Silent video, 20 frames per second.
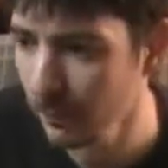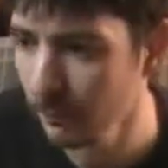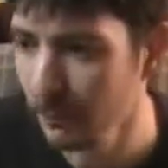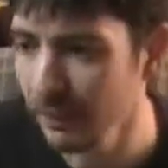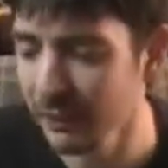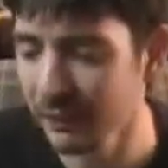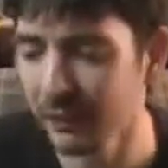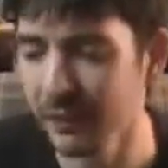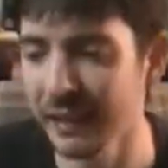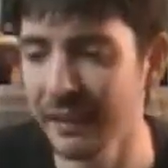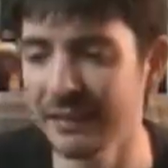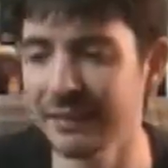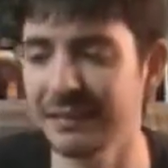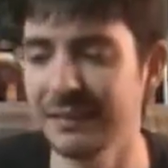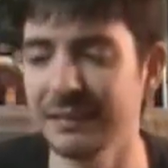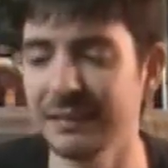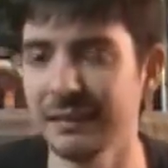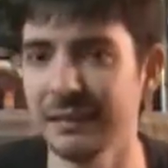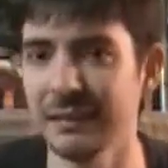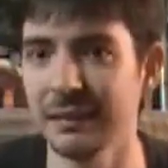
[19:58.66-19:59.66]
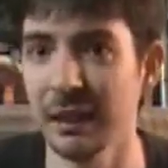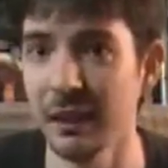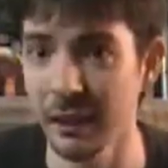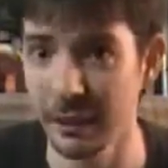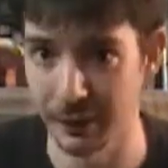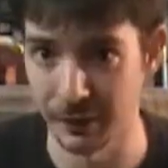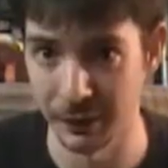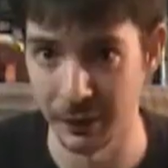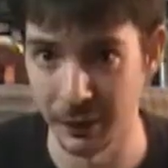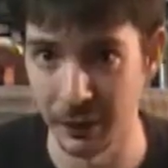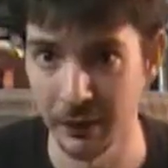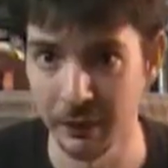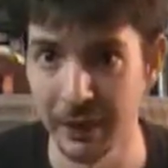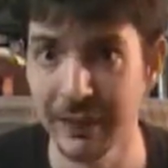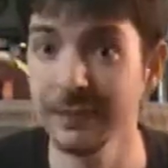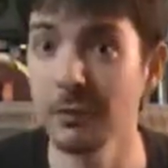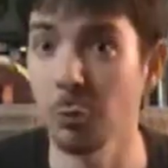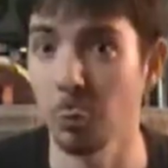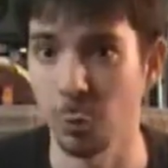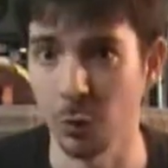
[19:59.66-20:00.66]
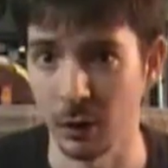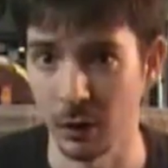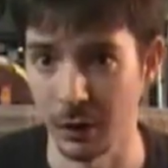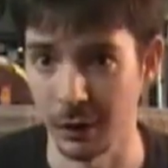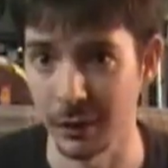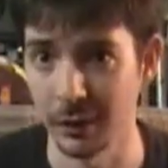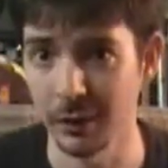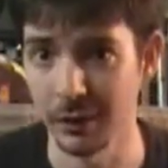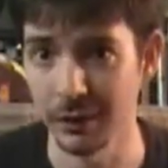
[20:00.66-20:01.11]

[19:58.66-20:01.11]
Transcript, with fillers: But it's done. That's the word.